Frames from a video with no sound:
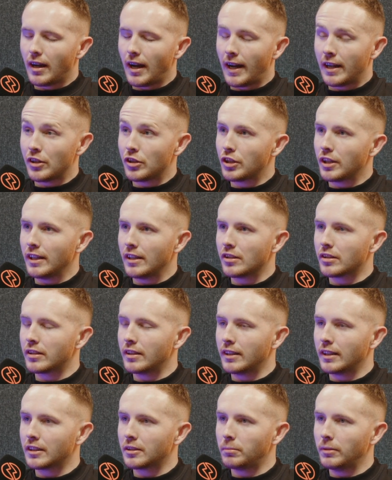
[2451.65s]
and change
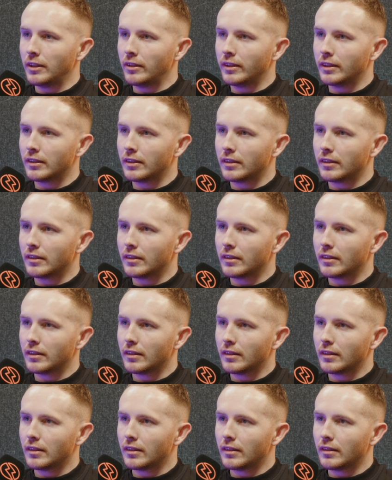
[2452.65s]
the experience
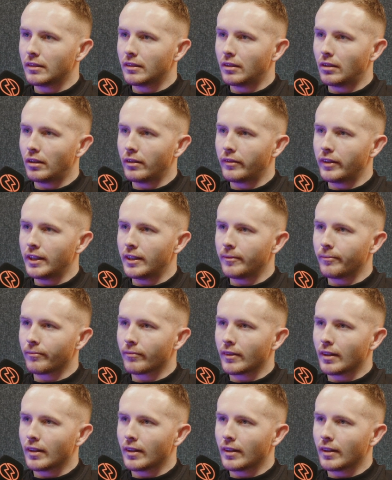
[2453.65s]
of that.